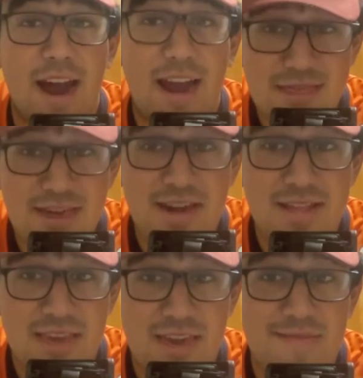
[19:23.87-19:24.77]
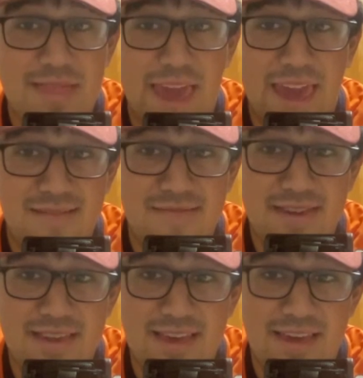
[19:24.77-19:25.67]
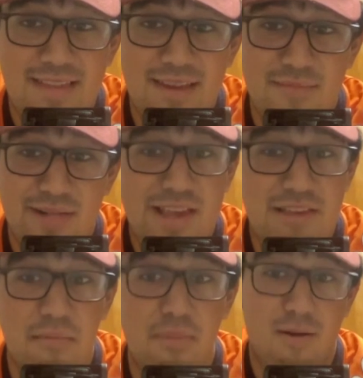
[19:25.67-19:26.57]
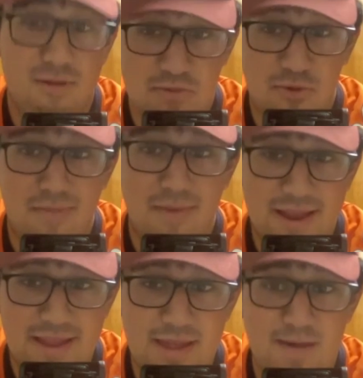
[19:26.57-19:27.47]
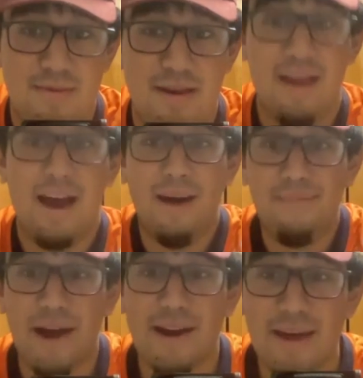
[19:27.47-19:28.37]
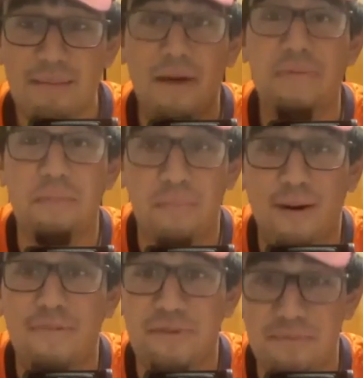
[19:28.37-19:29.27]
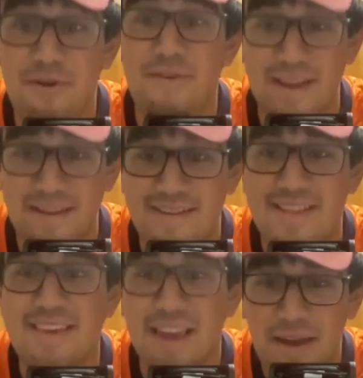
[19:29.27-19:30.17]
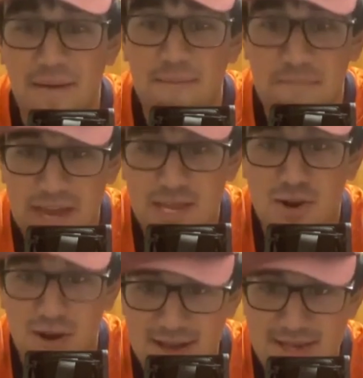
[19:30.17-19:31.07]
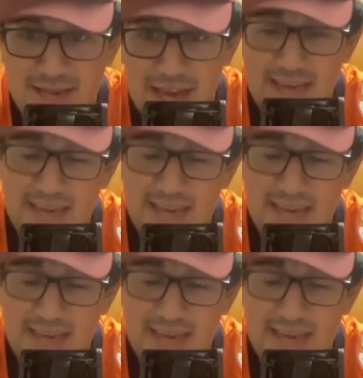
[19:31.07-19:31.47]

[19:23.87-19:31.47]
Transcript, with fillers: I think a team in the AFC that plays in Baltimore might need him. I'm talking mm-hmm. about the Baltimore Ravens big trust.